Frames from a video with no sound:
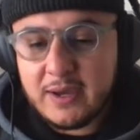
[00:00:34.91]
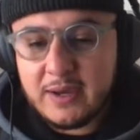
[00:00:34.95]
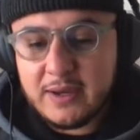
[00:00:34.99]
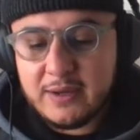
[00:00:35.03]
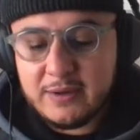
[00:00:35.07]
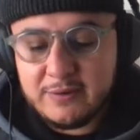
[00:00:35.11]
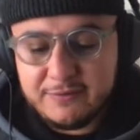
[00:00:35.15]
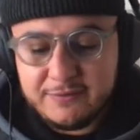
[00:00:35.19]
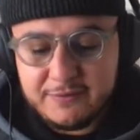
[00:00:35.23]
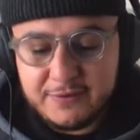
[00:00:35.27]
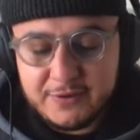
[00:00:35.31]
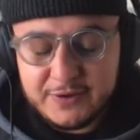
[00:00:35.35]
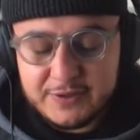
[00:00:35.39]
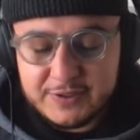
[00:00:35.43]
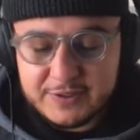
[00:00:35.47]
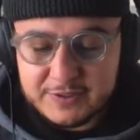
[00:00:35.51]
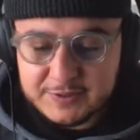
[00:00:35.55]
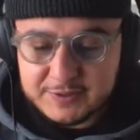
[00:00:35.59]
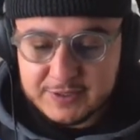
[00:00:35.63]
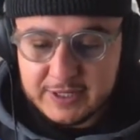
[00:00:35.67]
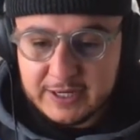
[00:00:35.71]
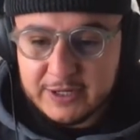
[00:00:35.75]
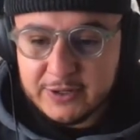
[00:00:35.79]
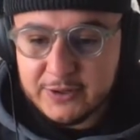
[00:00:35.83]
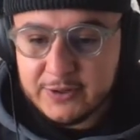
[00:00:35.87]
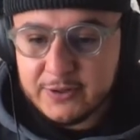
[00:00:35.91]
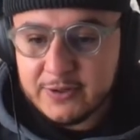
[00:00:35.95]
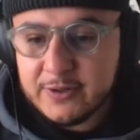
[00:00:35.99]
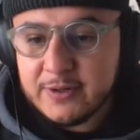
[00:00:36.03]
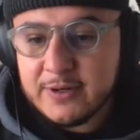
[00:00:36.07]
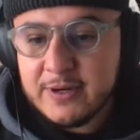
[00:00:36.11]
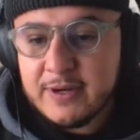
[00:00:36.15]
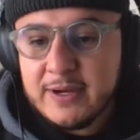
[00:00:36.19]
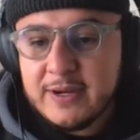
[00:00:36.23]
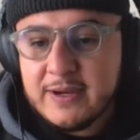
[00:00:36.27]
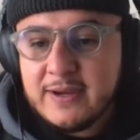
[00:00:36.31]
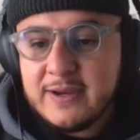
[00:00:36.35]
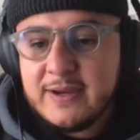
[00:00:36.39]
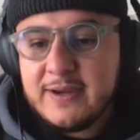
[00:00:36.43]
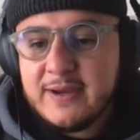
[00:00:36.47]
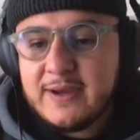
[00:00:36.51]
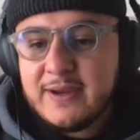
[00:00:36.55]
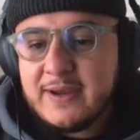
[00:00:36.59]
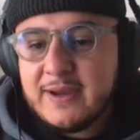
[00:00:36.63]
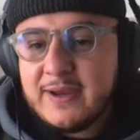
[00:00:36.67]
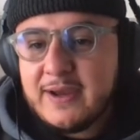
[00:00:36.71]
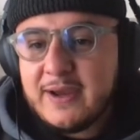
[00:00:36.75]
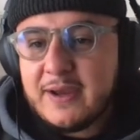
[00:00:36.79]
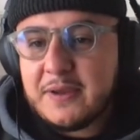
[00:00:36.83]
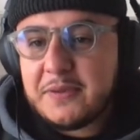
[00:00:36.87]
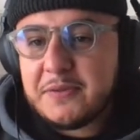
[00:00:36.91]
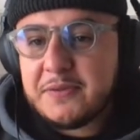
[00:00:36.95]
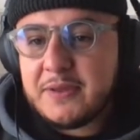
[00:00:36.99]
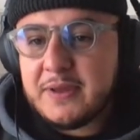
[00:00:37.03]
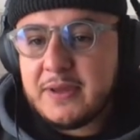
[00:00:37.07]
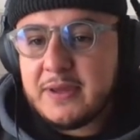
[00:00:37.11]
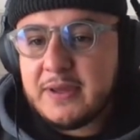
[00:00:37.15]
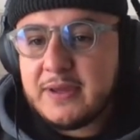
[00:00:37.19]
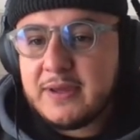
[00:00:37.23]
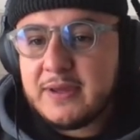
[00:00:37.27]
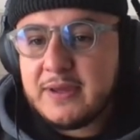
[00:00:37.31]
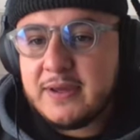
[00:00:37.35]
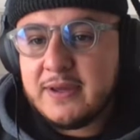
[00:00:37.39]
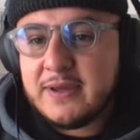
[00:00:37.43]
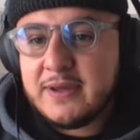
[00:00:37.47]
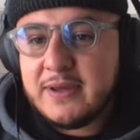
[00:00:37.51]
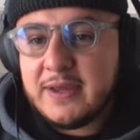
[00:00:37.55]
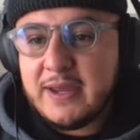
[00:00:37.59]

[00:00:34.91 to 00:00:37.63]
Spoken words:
If you're a designer, I think,